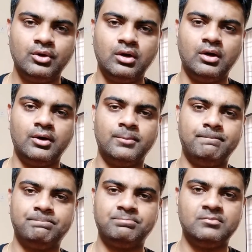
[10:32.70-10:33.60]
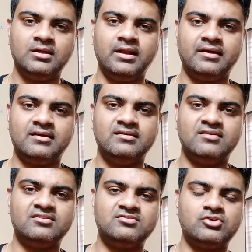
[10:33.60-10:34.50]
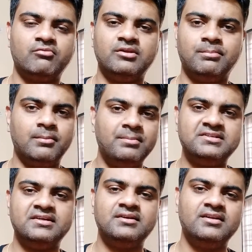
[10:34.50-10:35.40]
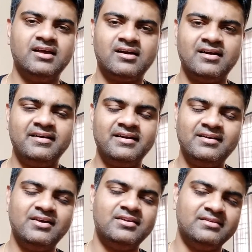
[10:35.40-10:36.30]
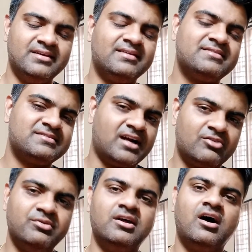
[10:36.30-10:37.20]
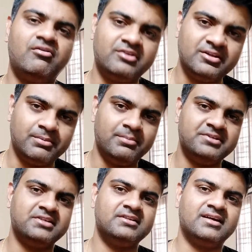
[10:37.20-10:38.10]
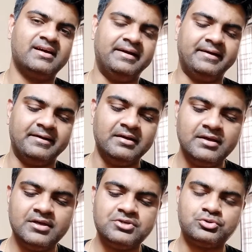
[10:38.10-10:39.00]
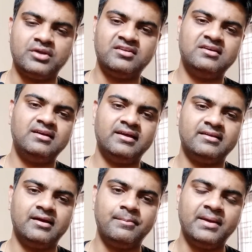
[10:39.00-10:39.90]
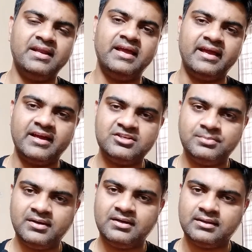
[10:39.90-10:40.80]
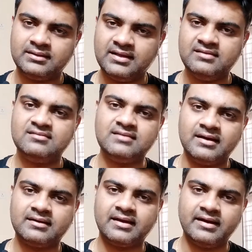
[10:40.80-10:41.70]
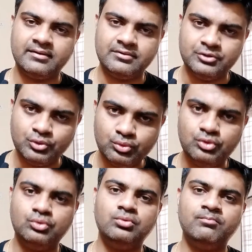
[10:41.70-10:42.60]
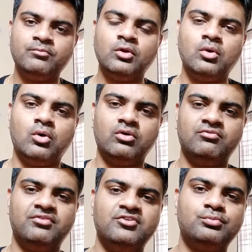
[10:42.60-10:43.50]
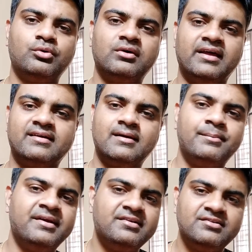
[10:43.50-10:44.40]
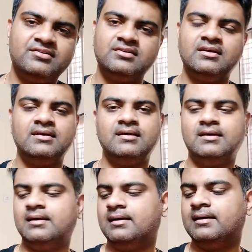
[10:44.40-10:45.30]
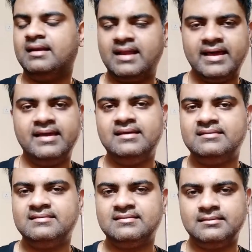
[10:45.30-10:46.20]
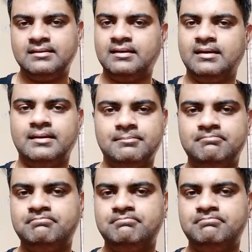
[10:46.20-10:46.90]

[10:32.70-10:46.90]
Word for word: Uh, like it doesn't stop with the publishing the content, it starts with the after the publishing the content. So as I said, like there are many engagement things that can you do on Facebook, like comments, uh, likes, uh,